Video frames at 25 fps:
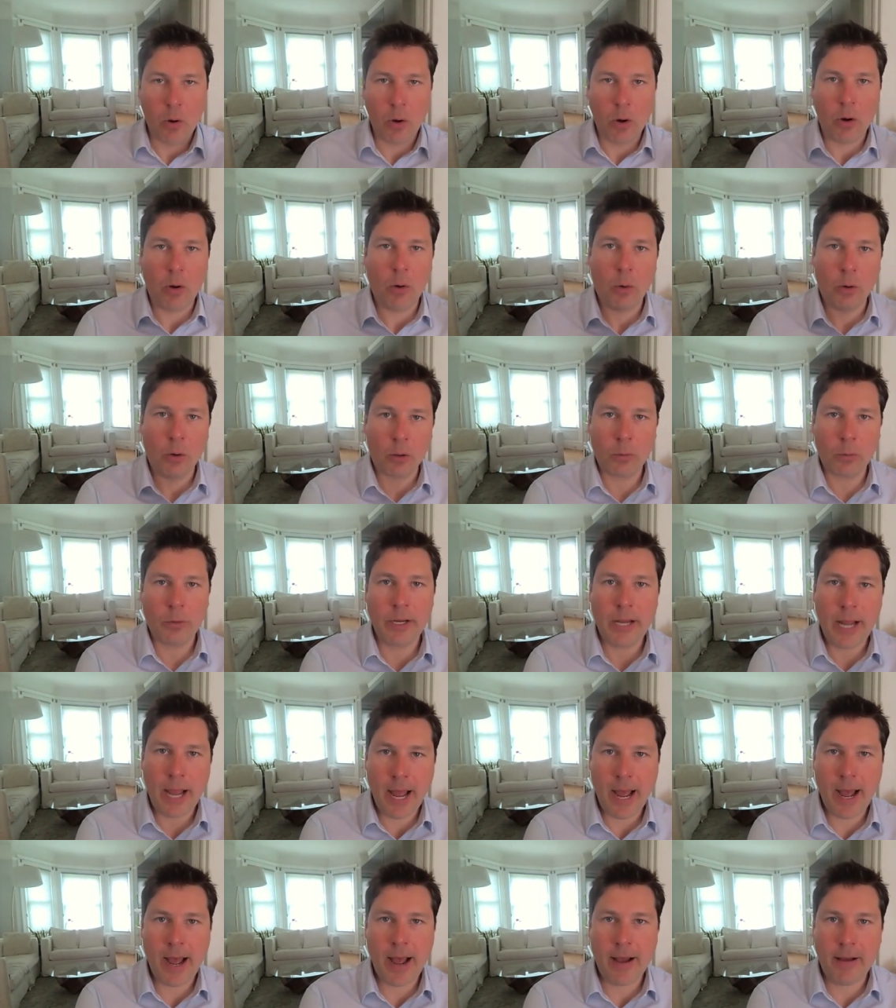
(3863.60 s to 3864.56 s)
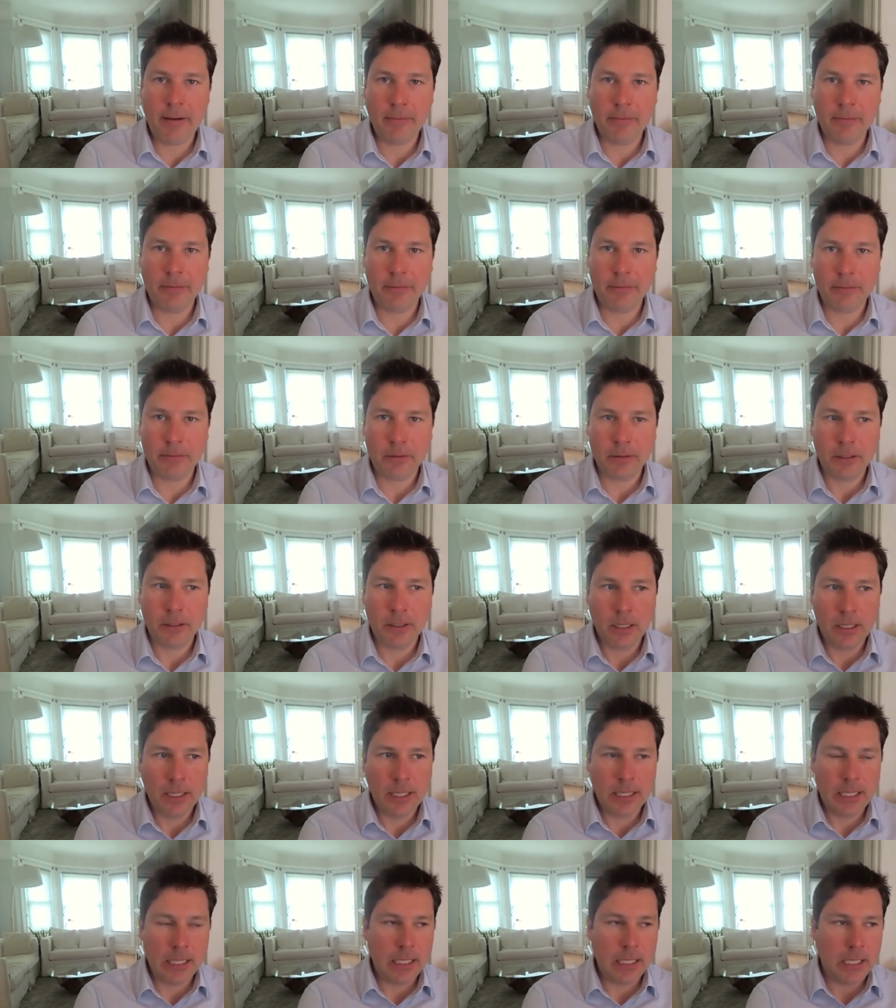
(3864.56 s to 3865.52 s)
or we have
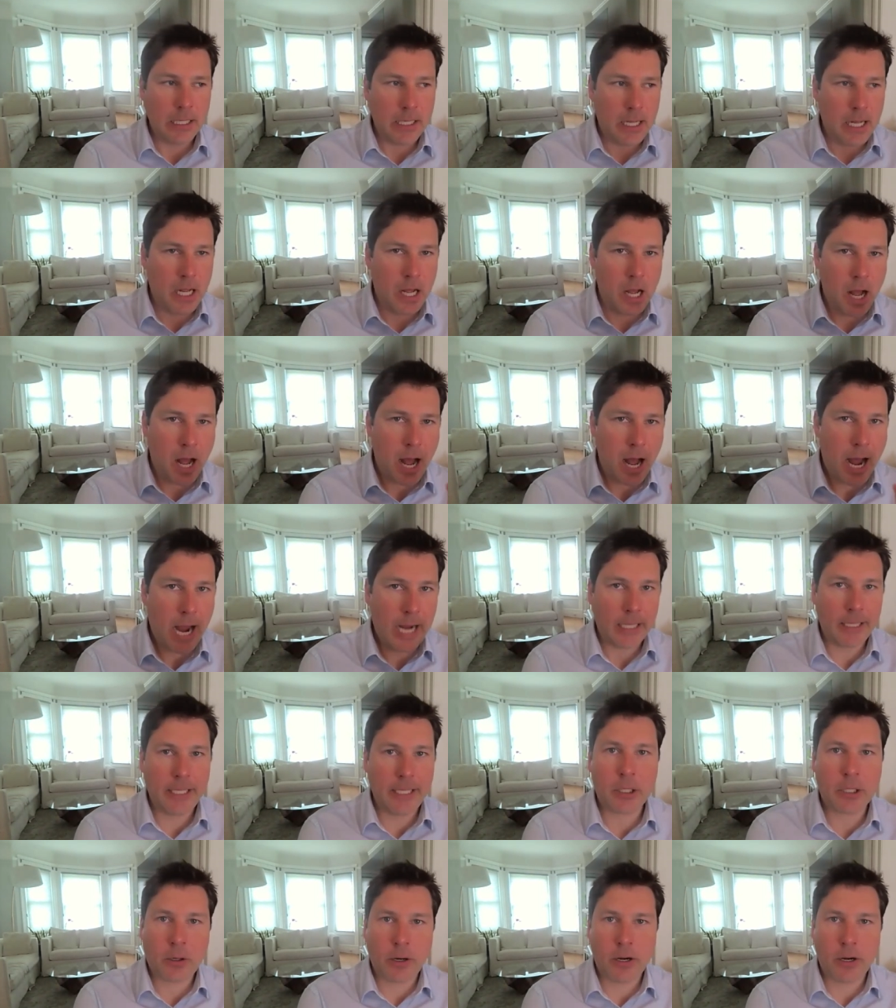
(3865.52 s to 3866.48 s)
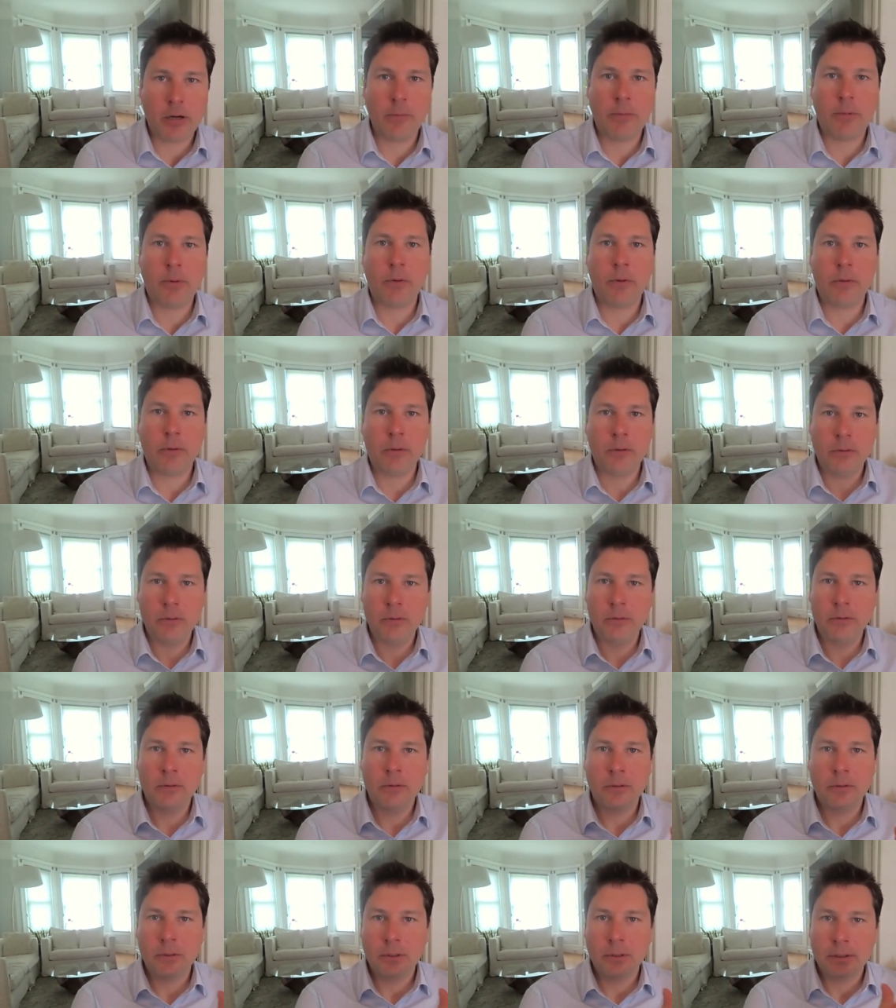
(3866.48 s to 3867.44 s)
highly credible,
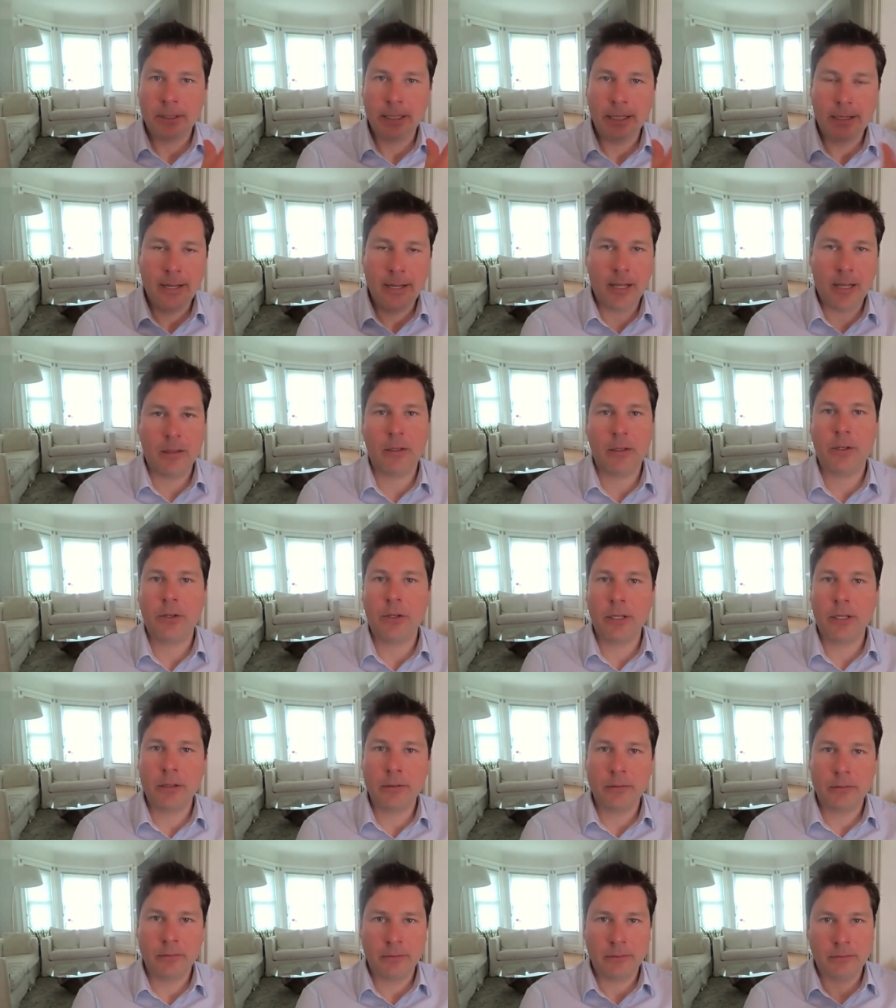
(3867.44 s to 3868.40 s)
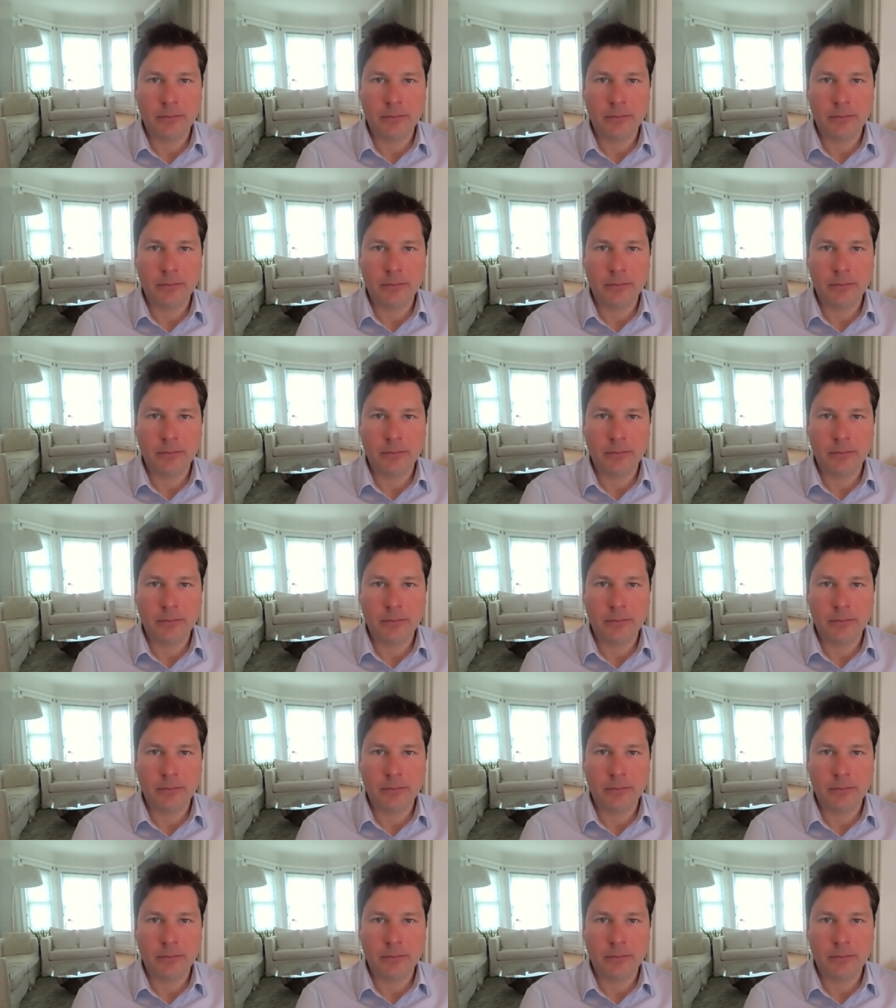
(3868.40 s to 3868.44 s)
intelligent,